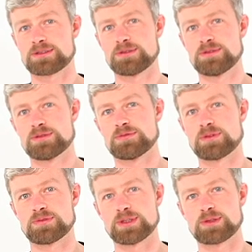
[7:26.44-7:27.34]

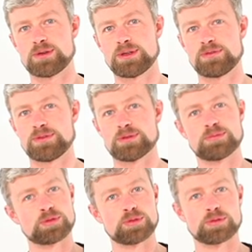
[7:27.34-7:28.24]
250 quid if you'd have
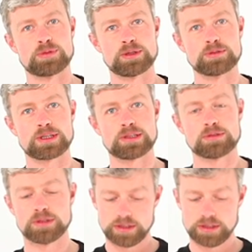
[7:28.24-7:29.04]
brought the real deal.